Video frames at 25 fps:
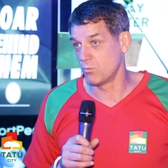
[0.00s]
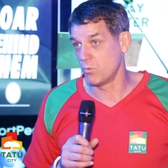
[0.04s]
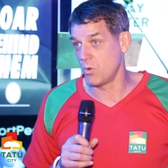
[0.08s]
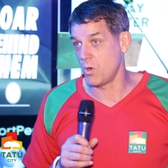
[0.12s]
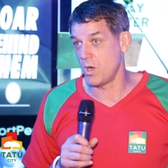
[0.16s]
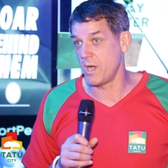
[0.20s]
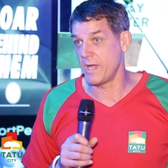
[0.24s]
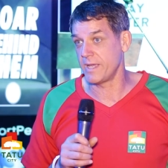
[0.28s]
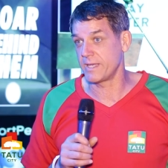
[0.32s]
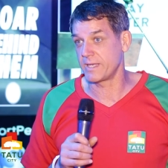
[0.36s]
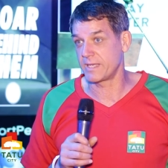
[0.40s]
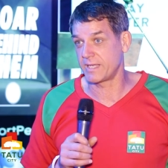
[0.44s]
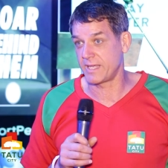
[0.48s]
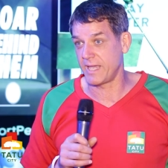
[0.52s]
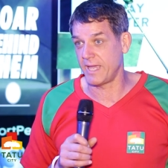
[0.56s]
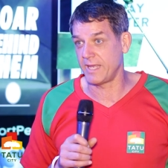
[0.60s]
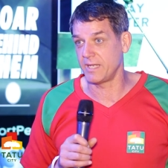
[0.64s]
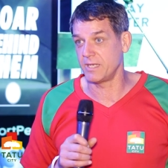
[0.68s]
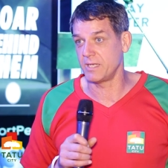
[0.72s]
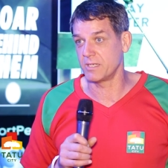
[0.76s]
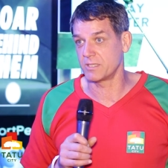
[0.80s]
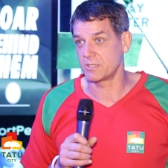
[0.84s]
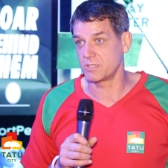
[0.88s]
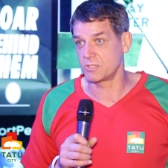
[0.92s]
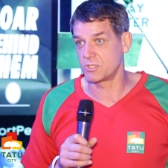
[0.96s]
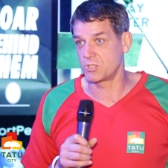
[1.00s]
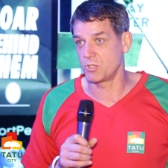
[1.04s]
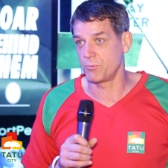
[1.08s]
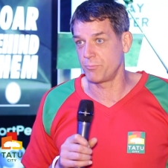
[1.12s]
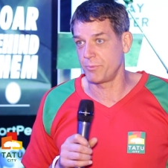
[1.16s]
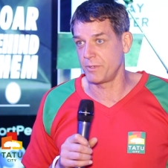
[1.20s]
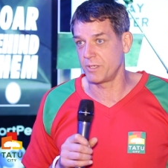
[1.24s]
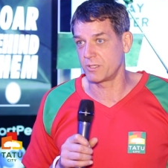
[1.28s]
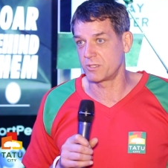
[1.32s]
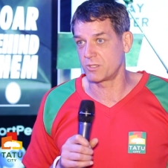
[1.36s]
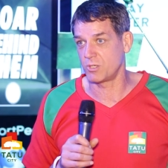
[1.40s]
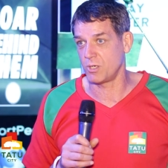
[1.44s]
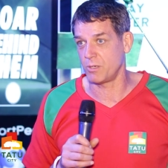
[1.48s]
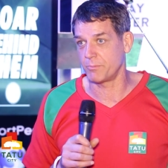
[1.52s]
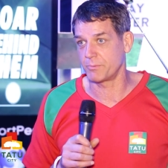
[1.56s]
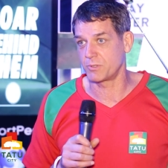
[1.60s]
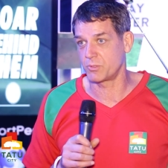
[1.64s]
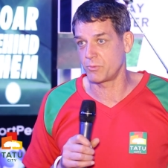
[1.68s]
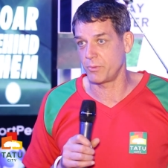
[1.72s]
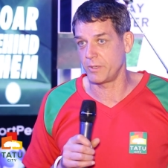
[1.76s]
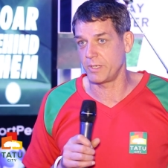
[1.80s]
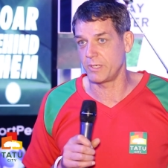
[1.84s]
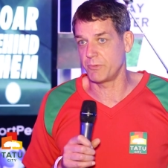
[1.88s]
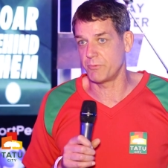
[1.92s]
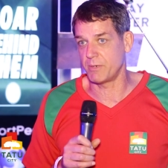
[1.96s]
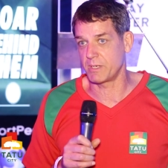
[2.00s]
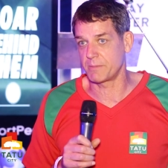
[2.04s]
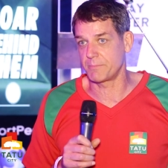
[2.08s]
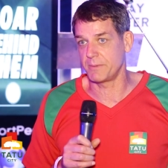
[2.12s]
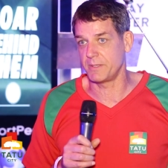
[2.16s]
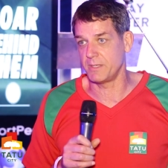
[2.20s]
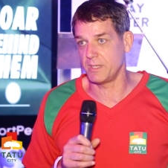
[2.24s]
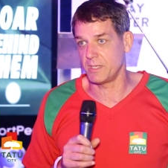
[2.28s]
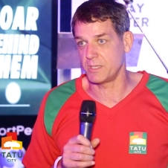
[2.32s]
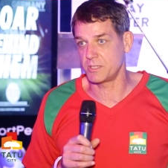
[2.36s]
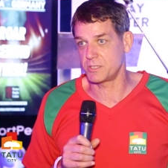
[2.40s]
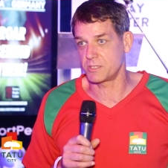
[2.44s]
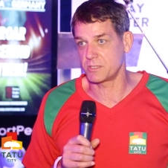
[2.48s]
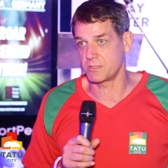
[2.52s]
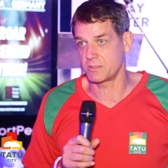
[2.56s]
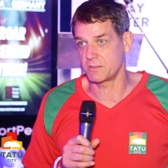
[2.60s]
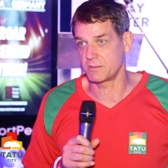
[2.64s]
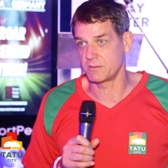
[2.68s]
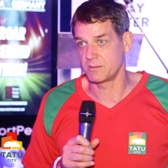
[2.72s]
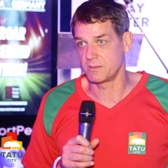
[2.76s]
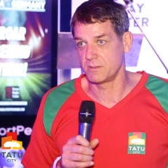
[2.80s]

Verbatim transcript: why Kenya should be a top 20 rugby nation.